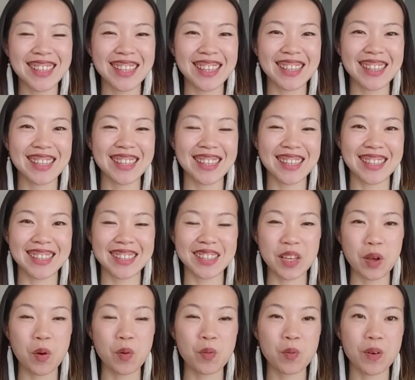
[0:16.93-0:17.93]
this
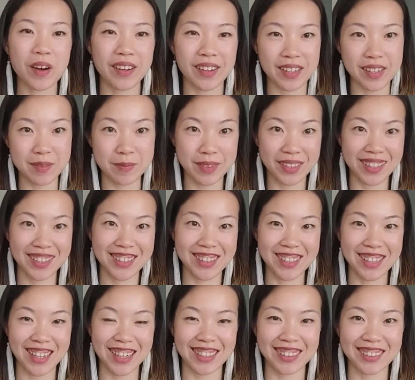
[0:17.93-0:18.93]
1 in a million
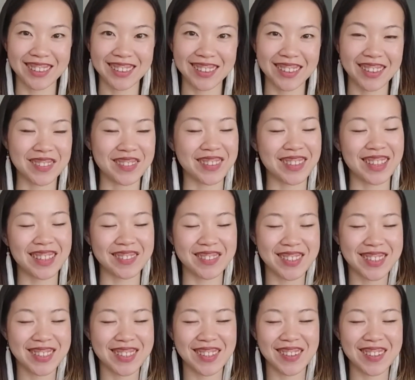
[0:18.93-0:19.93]
channel. I'm
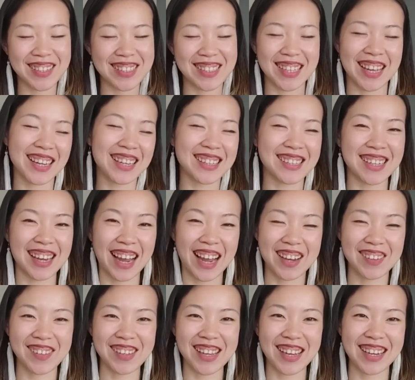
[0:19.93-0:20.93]
so excited to
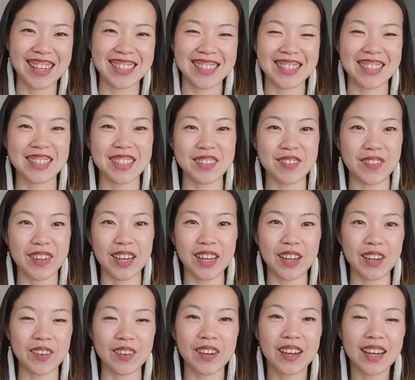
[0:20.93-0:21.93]
have you guys in this
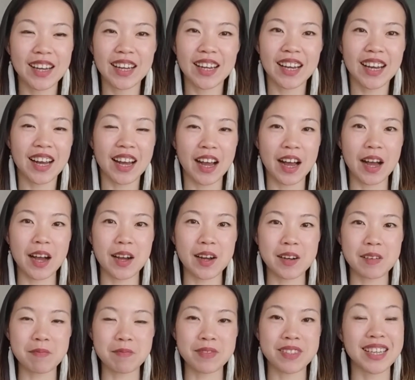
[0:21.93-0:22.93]
video.
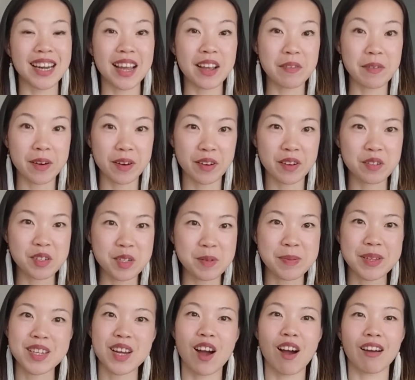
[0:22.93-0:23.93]
Today we are going to be
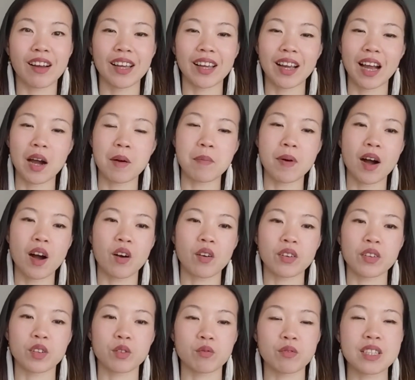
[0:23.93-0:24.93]
talking
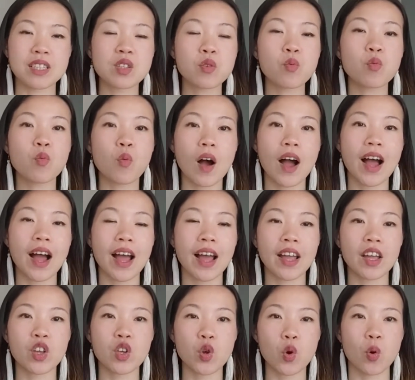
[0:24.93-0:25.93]
about the reason
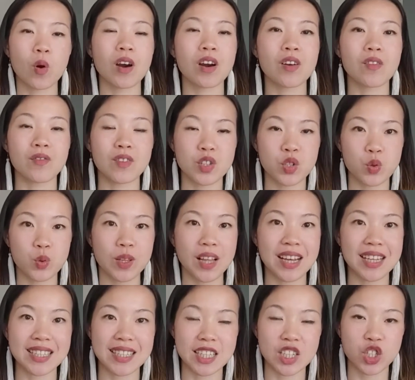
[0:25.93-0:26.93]
why your
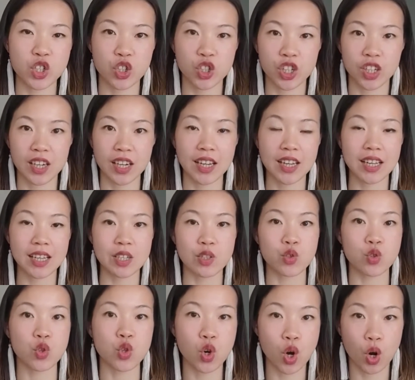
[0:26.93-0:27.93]
visualization is
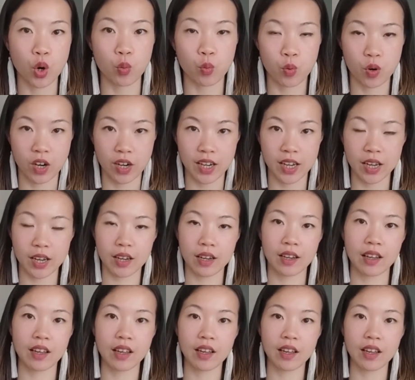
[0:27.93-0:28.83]
not working.